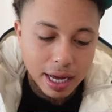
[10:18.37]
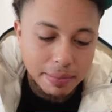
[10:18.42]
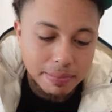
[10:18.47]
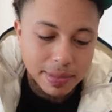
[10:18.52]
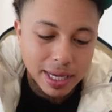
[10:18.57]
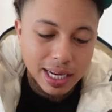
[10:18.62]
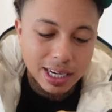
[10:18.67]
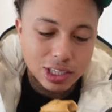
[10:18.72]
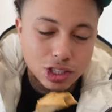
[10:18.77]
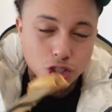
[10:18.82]
I'm
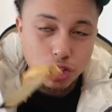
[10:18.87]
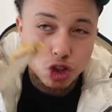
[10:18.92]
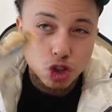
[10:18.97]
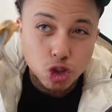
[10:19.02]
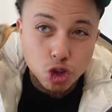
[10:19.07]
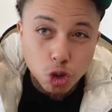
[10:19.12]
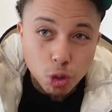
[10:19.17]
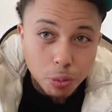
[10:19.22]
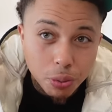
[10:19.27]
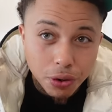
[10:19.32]
not a
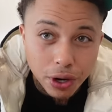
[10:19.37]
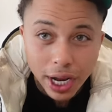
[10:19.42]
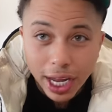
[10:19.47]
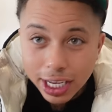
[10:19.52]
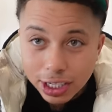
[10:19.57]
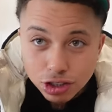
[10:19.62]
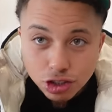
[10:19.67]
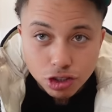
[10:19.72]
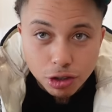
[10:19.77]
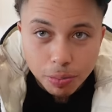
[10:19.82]
super
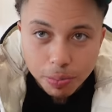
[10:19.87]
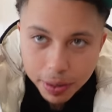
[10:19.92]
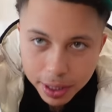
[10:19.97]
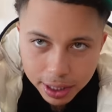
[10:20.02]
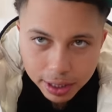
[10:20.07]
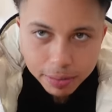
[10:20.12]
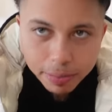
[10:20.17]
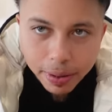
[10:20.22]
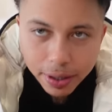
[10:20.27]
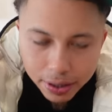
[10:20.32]
extra
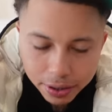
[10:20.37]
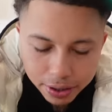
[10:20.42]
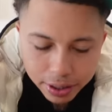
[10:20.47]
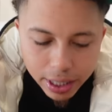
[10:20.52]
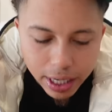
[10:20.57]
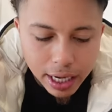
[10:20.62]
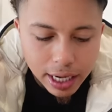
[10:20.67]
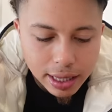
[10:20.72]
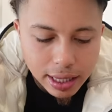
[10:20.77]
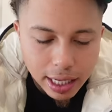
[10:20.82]
peanut butter
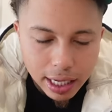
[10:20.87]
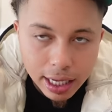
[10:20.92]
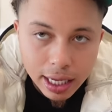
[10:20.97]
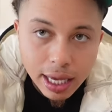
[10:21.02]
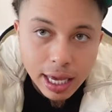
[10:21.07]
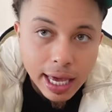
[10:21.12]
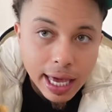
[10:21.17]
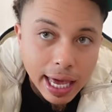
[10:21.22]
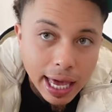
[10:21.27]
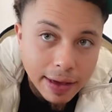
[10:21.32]
guy. Like,
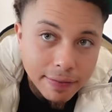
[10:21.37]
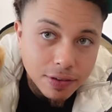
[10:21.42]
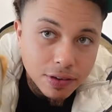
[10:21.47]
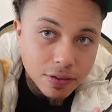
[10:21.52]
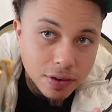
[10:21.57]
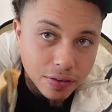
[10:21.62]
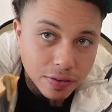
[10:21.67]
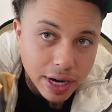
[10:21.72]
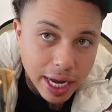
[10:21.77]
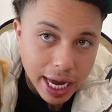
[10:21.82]
if you've
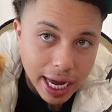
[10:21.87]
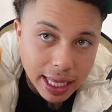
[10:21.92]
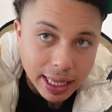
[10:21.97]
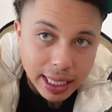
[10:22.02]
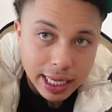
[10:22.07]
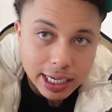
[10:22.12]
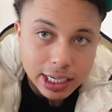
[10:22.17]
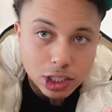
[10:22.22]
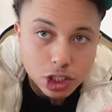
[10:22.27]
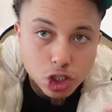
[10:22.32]
ever had
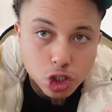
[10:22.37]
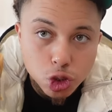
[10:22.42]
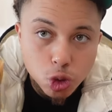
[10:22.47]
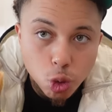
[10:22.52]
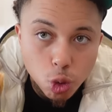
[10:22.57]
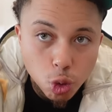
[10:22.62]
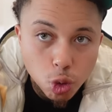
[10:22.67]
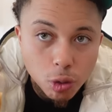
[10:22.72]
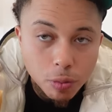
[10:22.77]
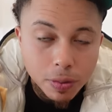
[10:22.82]
like a
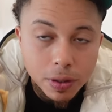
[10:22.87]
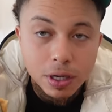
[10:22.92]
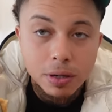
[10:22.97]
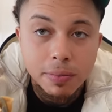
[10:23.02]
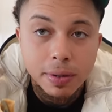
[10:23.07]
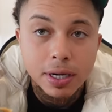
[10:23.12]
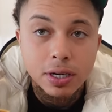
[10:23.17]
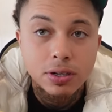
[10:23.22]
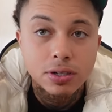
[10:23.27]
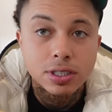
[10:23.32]
school peanut
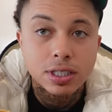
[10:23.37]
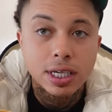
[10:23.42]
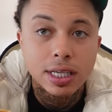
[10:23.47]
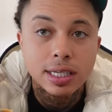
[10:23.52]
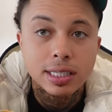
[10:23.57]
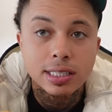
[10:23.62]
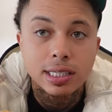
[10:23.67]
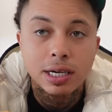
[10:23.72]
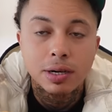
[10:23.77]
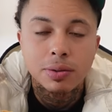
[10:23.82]
butter and
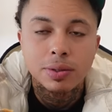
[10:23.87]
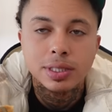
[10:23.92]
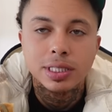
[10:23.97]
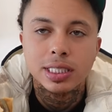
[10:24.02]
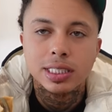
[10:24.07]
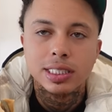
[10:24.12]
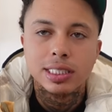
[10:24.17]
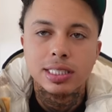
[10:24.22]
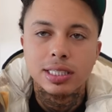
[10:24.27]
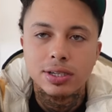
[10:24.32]
jelly sandwich,
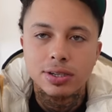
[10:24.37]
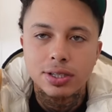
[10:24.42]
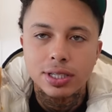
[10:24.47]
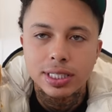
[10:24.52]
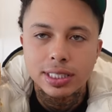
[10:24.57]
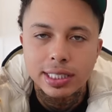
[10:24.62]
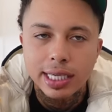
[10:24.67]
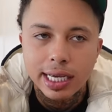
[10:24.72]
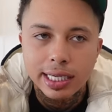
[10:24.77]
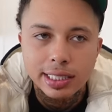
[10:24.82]
it's literally
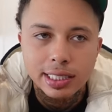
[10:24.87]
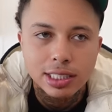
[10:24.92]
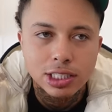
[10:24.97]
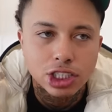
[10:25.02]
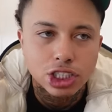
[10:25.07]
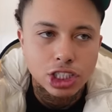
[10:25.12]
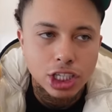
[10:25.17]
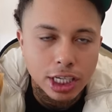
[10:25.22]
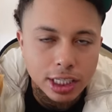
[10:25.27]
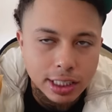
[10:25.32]
tasting
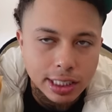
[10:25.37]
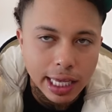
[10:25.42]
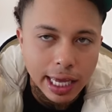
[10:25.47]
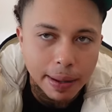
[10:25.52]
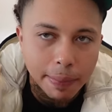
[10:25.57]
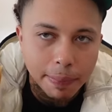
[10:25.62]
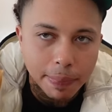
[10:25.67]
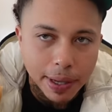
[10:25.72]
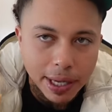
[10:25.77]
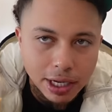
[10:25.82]
just
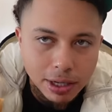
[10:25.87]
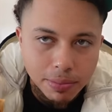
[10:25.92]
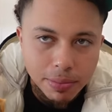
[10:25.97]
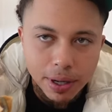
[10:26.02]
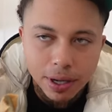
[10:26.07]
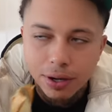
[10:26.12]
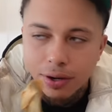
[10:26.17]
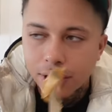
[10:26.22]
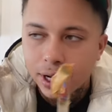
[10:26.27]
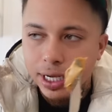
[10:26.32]
like peanut
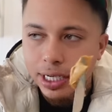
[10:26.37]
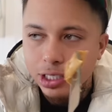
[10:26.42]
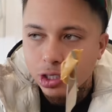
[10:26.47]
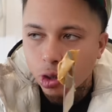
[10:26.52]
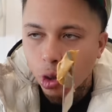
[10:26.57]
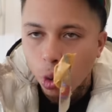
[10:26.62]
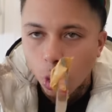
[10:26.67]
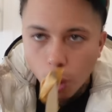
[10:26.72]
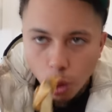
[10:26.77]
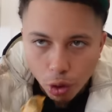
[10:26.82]
butter and it's
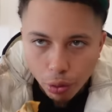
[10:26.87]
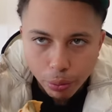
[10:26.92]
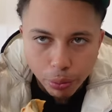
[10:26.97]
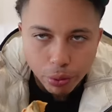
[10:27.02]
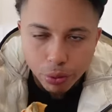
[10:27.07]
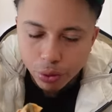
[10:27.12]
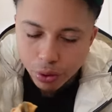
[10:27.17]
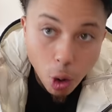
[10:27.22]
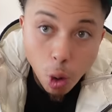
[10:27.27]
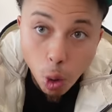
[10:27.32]

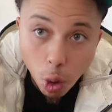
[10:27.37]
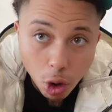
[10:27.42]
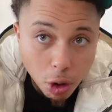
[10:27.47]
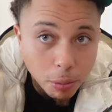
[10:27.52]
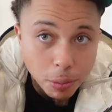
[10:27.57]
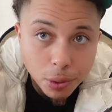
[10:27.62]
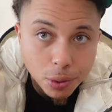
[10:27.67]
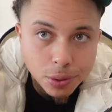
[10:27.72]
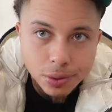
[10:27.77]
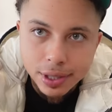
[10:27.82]
horrible.
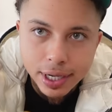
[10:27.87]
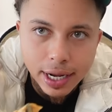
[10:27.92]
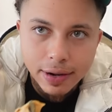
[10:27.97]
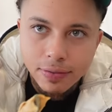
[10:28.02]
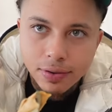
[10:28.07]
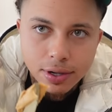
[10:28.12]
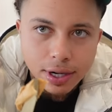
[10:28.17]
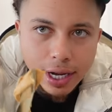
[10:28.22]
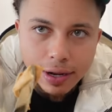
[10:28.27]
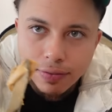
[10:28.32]
Horrible.
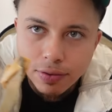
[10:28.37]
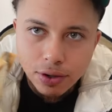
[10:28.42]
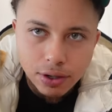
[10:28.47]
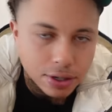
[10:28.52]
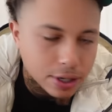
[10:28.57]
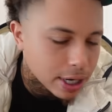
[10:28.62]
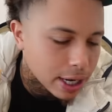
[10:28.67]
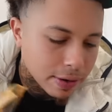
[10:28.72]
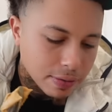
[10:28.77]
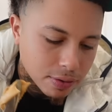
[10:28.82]
Never, never,
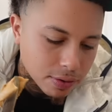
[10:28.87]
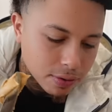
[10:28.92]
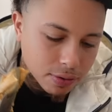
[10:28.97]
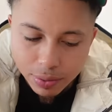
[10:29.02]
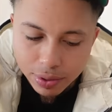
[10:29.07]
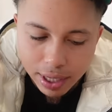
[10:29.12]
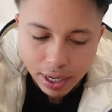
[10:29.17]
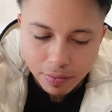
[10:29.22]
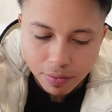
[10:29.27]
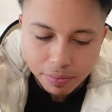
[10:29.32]
never,
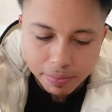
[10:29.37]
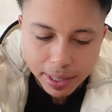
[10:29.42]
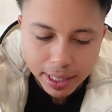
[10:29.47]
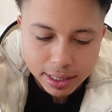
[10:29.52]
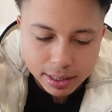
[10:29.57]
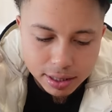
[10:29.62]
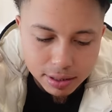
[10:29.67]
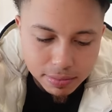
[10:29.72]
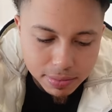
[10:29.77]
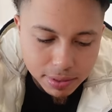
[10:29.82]
never
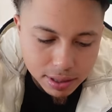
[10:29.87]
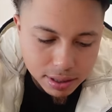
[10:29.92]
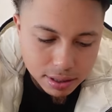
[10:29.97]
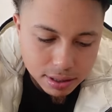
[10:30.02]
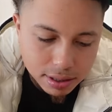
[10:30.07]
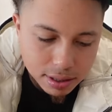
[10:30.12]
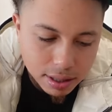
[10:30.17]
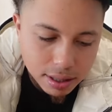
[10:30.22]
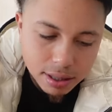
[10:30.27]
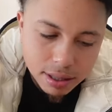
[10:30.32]
make something like
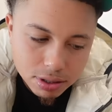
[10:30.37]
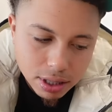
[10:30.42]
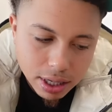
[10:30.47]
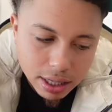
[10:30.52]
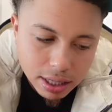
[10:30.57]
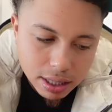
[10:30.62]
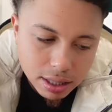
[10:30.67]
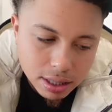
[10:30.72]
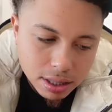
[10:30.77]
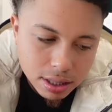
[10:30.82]
that. You
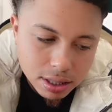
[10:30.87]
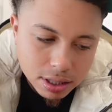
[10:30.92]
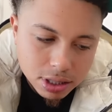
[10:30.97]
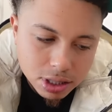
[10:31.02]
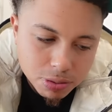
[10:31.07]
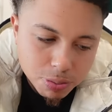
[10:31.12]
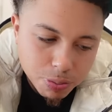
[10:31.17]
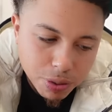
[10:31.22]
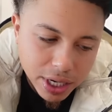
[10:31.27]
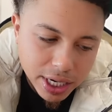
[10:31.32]
gotta
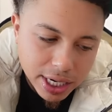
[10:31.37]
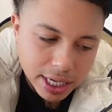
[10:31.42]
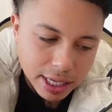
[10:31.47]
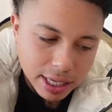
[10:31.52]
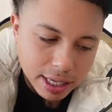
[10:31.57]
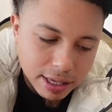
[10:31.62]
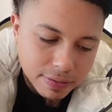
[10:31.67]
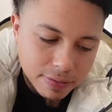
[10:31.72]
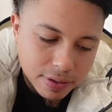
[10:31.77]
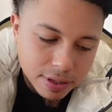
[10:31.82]
spread it
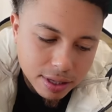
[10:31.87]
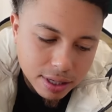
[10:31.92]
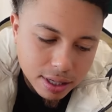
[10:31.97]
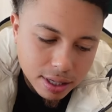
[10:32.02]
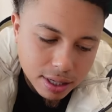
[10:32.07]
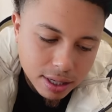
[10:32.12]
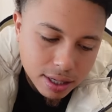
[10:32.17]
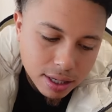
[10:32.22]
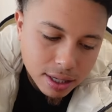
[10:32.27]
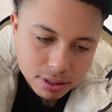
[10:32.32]

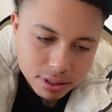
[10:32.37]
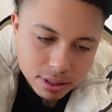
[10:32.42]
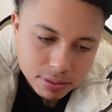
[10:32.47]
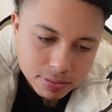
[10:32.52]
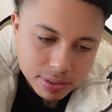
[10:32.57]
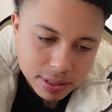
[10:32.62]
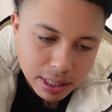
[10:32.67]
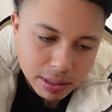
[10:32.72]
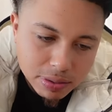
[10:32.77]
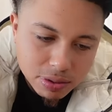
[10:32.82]
evenly.
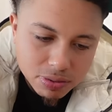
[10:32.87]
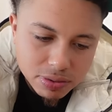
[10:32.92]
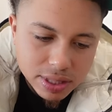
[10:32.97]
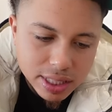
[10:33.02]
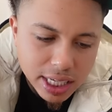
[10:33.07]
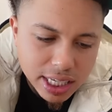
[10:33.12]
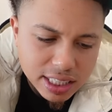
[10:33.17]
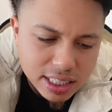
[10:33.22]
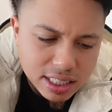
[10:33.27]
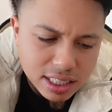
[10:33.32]
Sometimes when
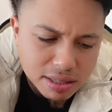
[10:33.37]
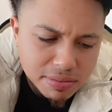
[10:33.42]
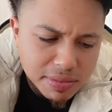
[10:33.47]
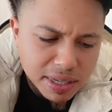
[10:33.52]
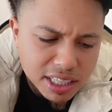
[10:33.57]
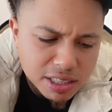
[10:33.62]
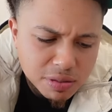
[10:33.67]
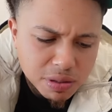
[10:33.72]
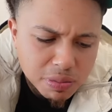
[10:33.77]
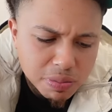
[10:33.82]
Destiny
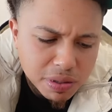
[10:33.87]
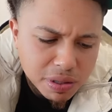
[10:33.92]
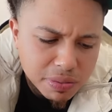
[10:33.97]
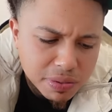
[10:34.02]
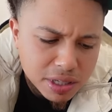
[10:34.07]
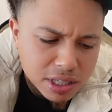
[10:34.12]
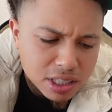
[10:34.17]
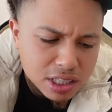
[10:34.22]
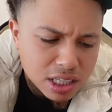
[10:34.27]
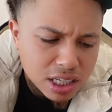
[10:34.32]
makes me
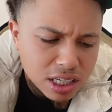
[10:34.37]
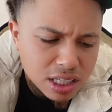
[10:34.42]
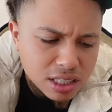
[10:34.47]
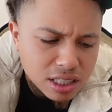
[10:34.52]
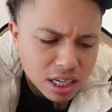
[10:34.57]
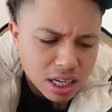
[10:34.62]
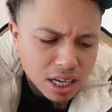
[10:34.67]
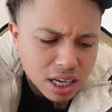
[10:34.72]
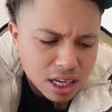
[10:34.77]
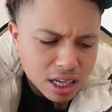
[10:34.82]
PB&Js,
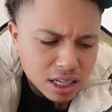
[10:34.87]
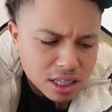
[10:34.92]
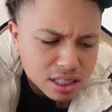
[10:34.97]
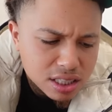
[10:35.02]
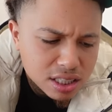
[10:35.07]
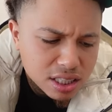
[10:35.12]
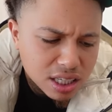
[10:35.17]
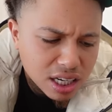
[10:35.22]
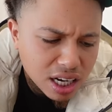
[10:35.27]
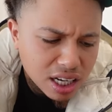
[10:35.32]

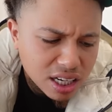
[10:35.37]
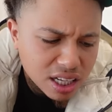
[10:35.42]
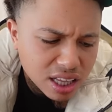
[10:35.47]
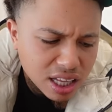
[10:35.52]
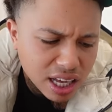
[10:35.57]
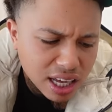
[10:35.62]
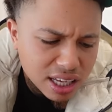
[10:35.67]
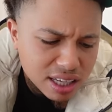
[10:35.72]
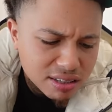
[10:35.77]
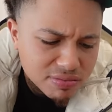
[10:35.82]
she kind of
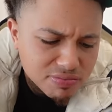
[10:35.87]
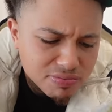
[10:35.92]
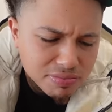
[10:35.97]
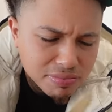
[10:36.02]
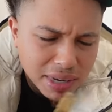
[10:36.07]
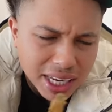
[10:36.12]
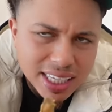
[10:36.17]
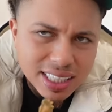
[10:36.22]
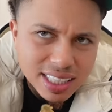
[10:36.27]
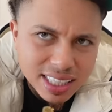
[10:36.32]
like
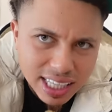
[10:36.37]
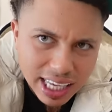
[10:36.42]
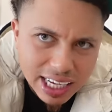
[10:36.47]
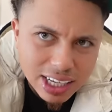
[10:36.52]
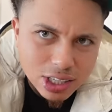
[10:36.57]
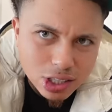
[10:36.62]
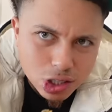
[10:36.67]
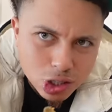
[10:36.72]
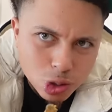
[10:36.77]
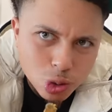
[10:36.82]
makes it like
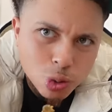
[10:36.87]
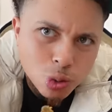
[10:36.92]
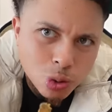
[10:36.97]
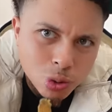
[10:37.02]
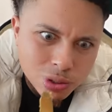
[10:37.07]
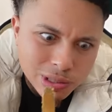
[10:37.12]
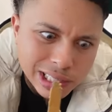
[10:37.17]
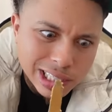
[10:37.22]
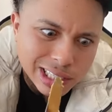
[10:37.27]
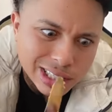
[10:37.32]
a
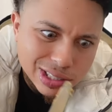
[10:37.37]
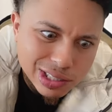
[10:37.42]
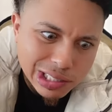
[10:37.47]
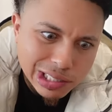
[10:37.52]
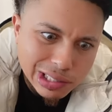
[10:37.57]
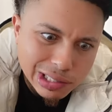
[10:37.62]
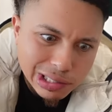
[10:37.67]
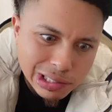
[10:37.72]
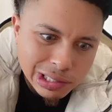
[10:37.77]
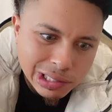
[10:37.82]
school
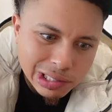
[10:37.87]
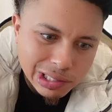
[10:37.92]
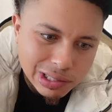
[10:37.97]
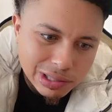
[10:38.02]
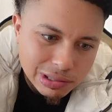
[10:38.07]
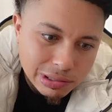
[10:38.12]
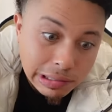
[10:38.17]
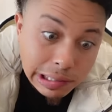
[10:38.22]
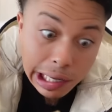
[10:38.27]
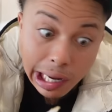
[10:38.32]
teacher, you know,
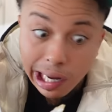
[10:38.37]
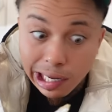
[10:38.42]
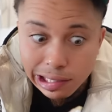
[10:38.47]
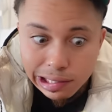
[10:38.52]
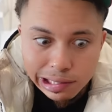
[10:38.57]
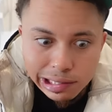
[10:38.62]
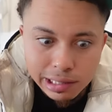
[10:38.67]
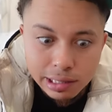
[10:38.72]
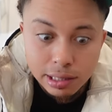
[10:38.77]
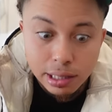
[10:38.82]
kind
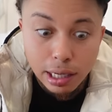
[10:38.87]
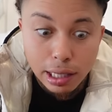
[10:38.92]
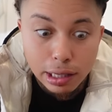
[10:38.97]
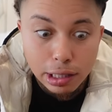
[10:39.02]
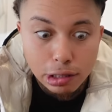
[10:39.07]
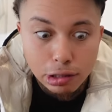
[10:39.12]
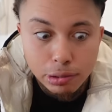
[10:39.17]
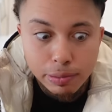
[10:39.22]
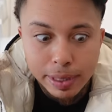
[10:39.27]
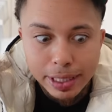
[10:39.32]
of a
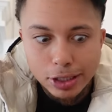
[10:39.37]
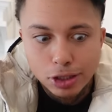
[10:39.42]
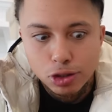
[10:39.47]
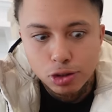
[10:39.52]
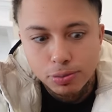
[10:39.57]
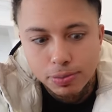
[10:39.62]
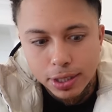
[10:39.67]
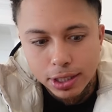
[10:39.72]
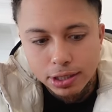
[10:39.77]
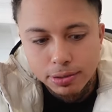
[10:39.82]
little bit
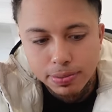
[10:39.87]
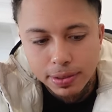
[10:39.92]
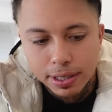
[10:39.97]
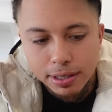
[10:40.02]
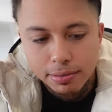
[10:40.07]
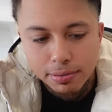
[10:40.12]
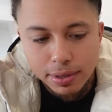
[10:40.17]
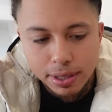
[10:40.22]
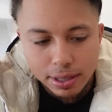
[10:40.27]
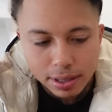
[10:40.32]
too much
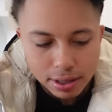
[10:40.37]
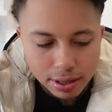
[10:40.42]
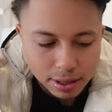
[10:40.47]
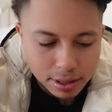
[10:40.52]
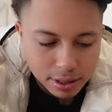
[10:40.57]
peanut butter.